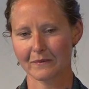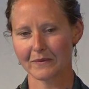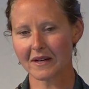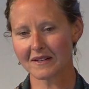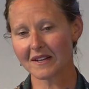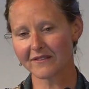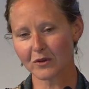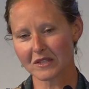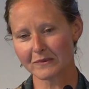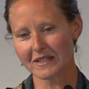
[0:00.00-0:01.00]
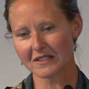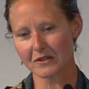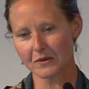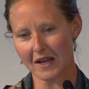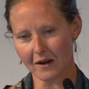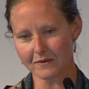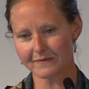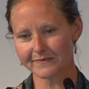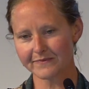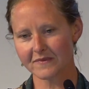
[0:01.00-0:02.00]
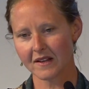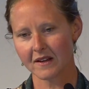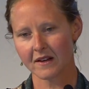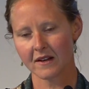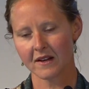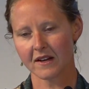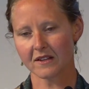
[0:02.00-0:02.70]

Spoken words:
But it forced me to slow down. And